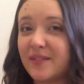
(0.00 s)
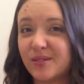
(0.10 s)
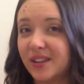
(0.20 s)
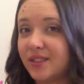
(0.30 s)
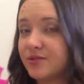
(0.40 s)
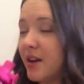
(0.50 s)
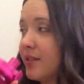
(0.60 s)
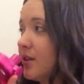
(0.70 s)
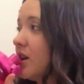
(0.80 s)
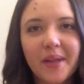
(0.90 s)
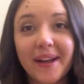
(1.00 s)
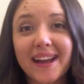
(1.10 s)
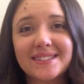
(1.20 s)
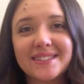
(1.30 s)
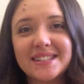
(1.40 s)
I have a really dry throat.
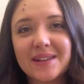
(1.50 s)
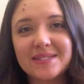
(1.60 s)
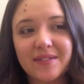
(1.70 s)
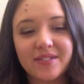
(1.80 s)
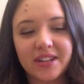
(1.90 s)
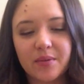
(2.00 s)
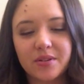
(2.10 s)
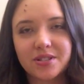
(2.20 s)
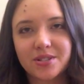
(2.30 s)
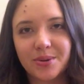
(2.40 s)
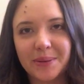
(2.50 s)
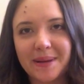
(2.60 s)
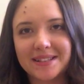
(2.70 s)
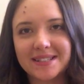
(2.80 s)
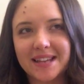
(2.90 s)
Okay, so I think that was everything I wanted to talk
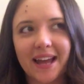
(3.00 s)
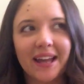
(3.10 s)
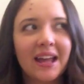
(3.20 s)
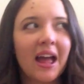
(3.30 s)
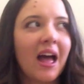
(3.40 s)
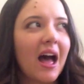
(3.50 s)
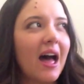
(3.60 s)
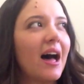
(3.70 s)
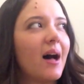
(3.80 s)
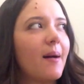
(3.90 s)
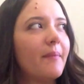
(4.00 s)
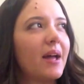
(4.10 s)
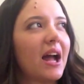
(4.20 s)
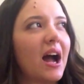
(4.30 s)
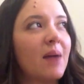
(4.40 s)
about today.
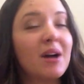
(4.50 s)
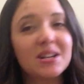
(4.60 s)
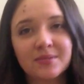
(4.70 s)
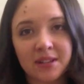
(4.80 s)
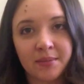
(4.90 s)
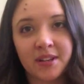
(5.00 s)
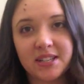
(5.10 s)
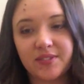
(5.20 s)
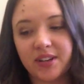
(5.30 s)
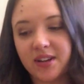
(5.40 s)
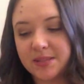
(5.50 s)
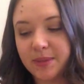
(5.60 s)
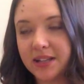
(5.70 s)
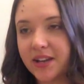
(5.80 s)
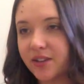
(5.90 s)
I might do another one of these videos a
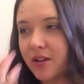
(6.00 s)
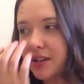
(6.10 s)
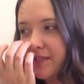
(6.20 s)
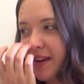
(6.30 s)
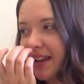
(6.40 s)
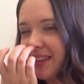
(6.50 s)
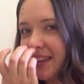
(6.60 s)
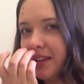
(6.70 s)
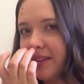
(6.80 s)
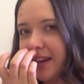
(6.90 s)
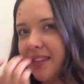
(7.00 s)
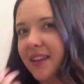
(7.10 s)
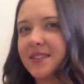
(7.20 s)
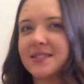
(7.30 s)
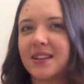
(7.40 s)
bit later on if I can think of
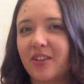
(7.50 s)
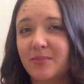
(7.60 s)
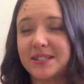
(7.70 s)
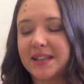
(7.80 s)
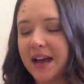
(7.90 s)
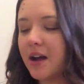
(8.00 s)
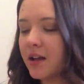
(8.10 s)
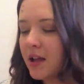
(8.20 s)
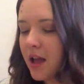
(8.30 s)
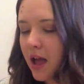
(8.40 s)
anything else that I've missed out.